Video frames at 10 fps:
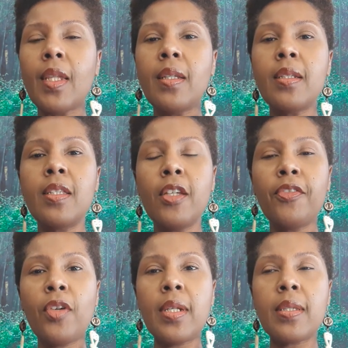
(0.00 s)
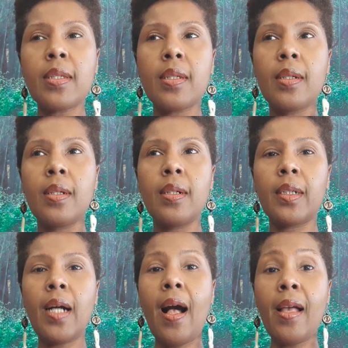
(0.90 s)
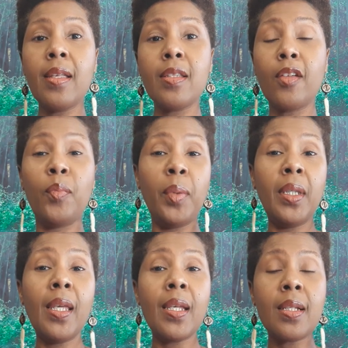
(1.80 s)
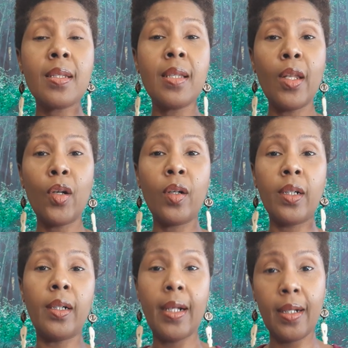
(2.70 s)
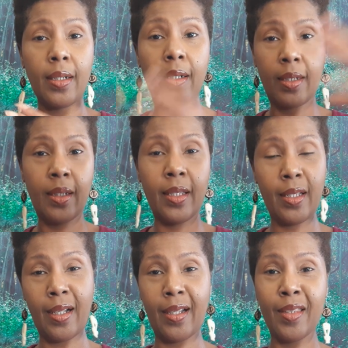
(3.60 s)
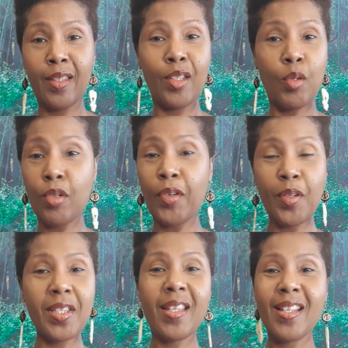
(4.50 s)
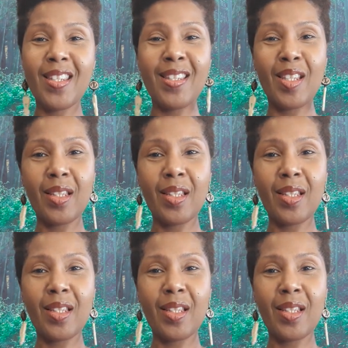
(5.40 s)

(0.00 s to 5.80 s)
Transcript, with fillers: the different kinds of beings that are in the universes